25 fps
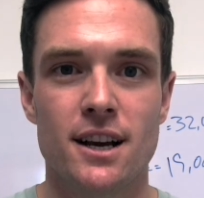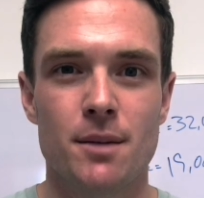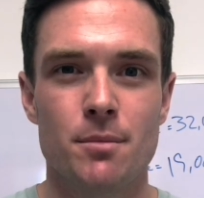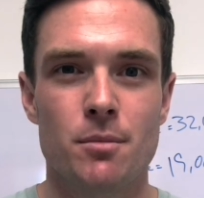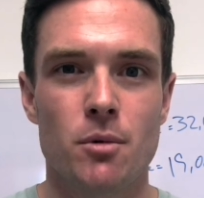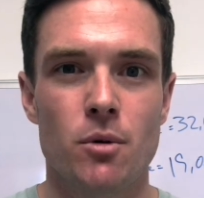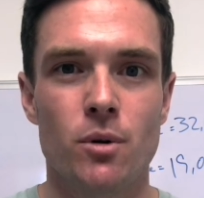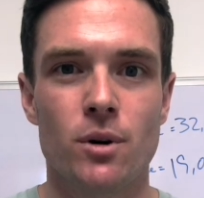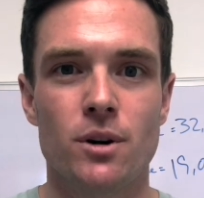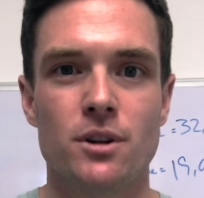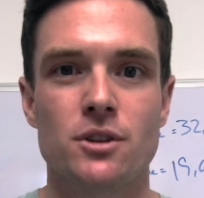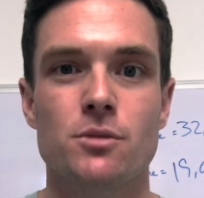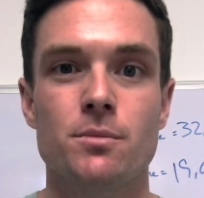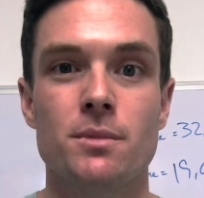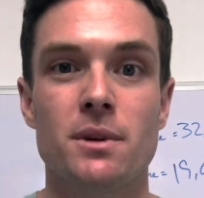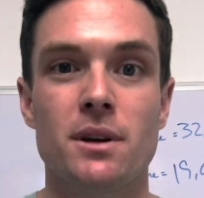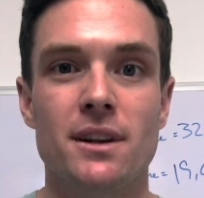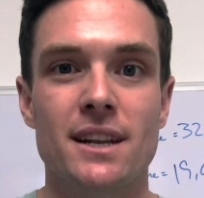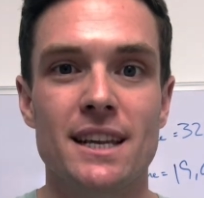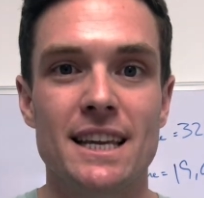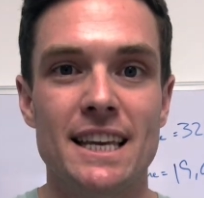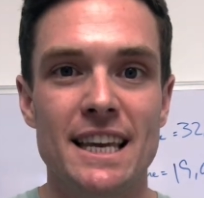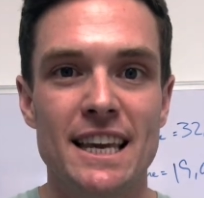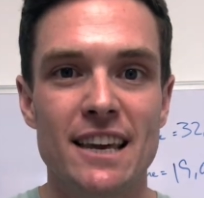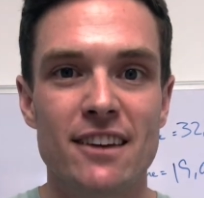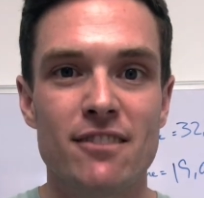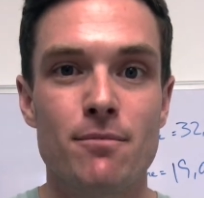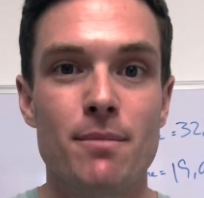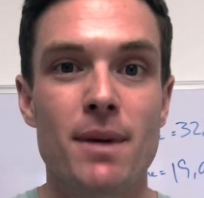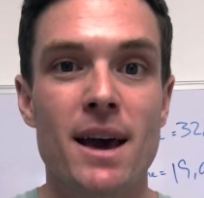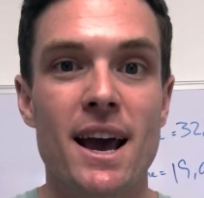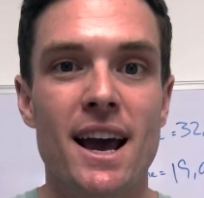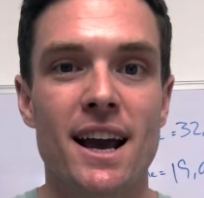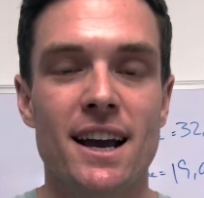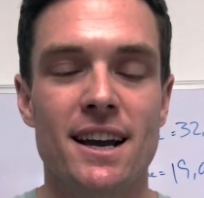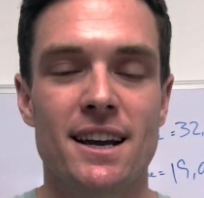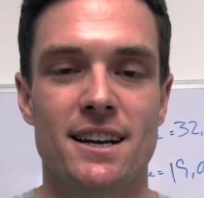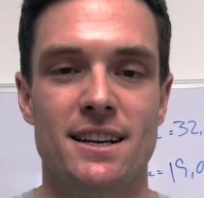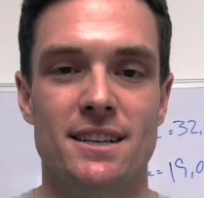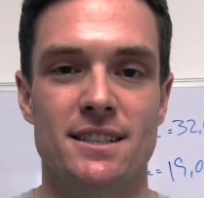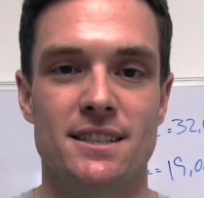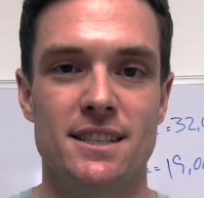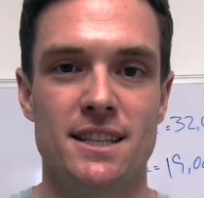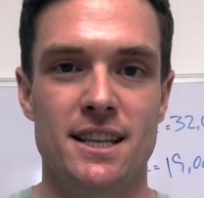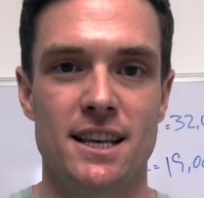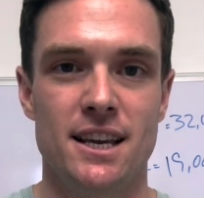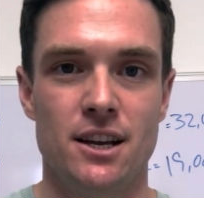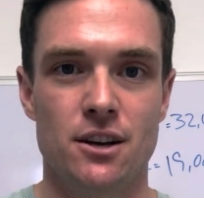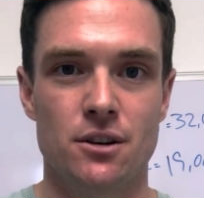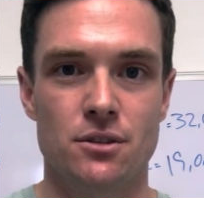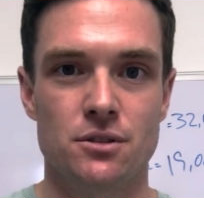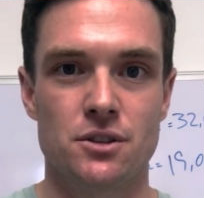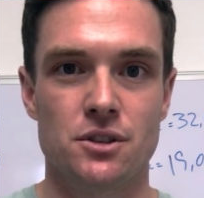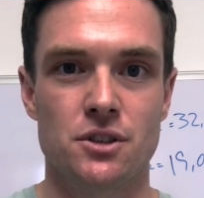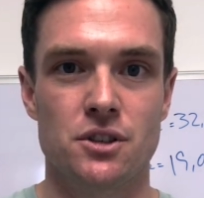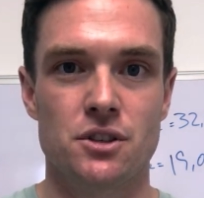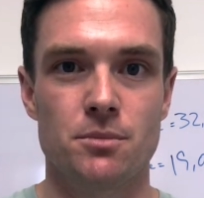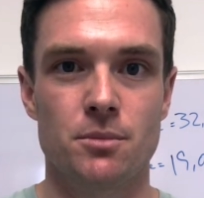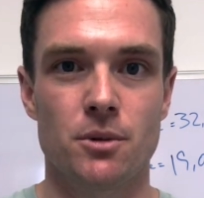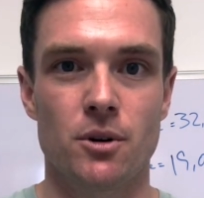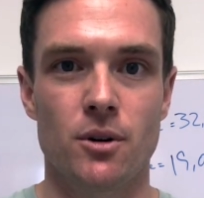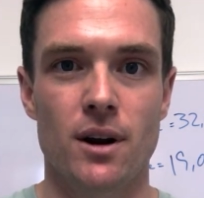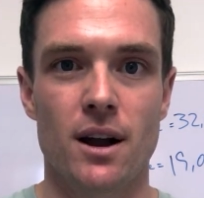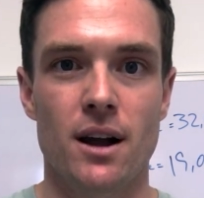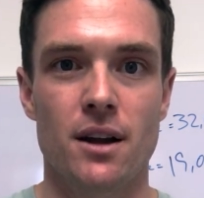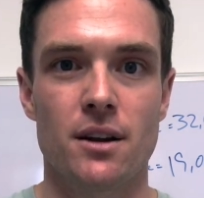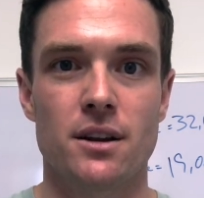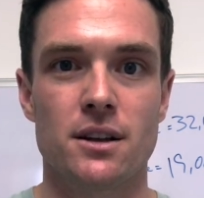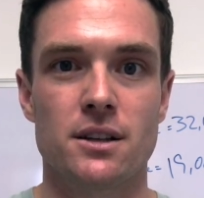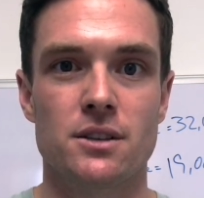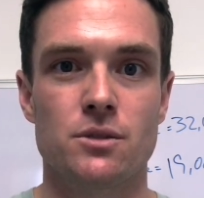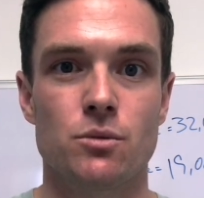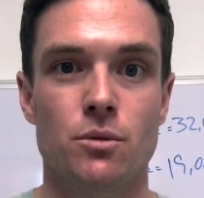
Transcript: We'll also be able to give back to the ecosystem around us.